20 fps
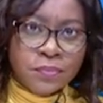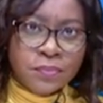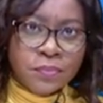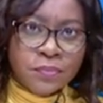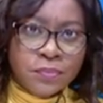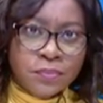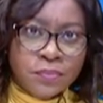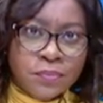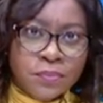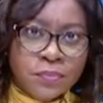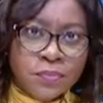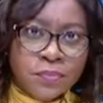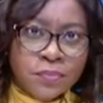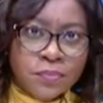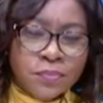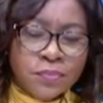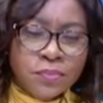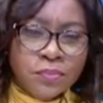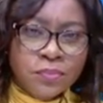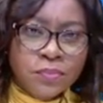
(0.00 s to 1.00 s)

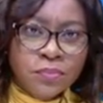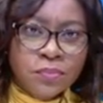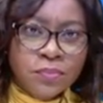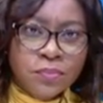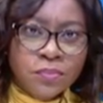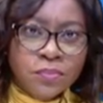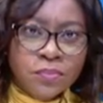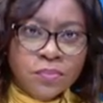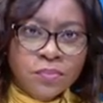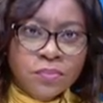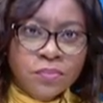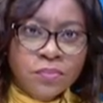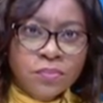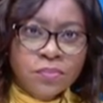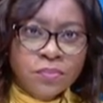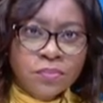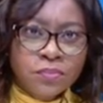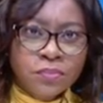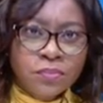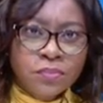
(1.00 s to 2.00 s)

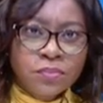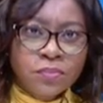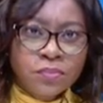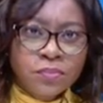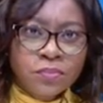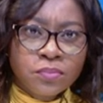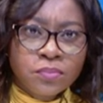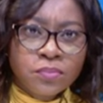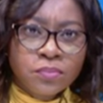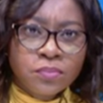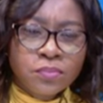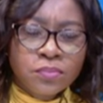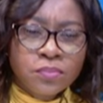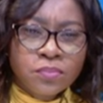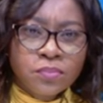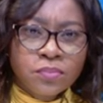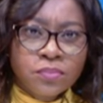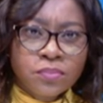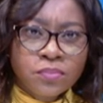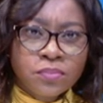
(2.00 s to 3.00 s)

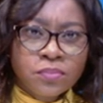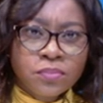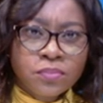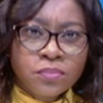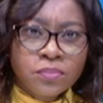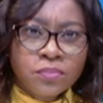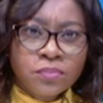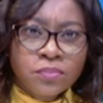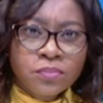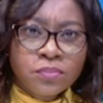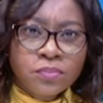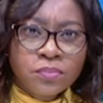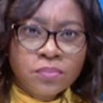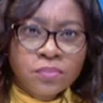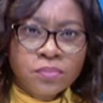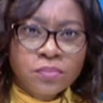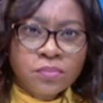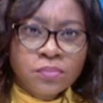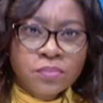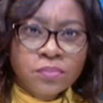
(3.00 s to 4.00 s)

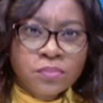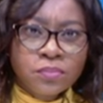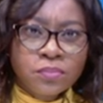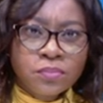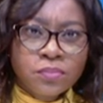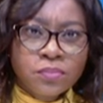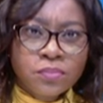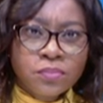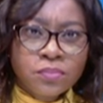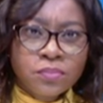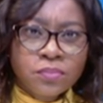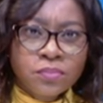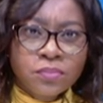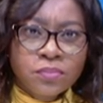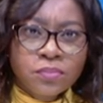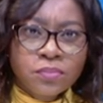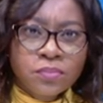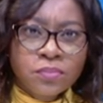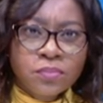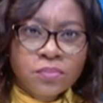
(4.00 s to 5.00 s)

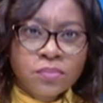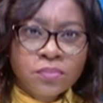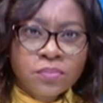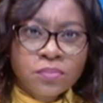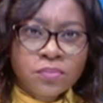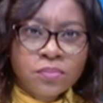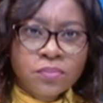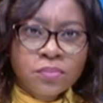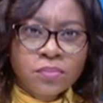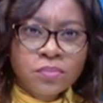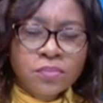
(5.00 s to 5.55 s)
(not speaking)